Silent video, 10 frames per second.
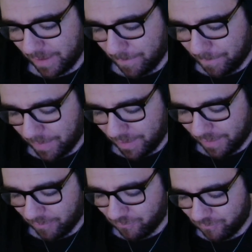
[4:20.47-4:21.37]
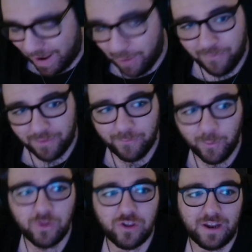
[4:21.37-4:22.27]
But Ralf,
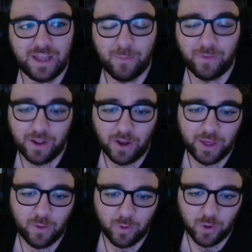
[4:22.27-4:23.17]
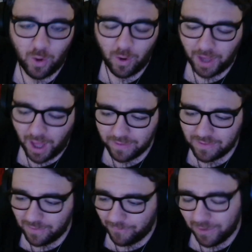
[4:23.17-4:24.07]
unfortunately, whether you like it or not, cuts
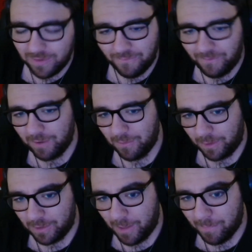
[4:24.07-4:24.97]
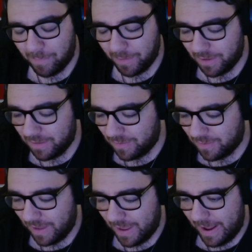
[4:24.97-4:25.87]
a divisive figure at the club
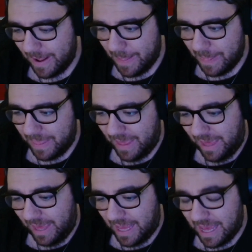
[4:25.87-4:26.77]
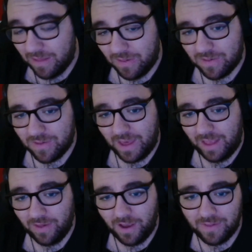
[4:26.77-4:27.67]
because he is, it
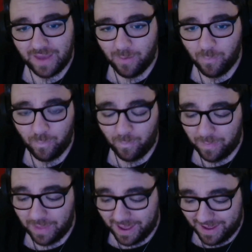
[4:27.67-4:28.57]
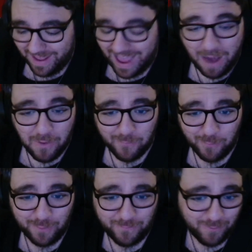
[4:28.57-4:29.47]
turns out, out of
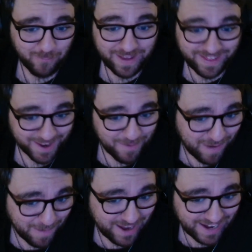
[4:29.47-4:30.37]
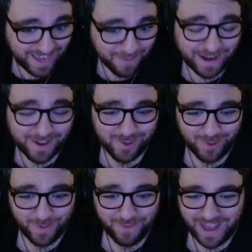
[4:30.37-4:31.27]
all of the recent Premier League managers
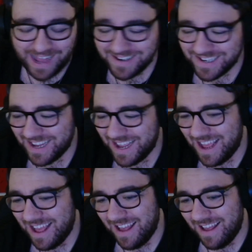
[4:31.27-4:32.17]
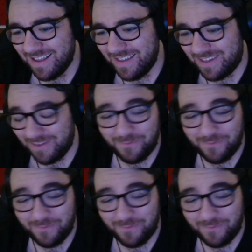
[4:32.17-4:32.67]
we've had, so,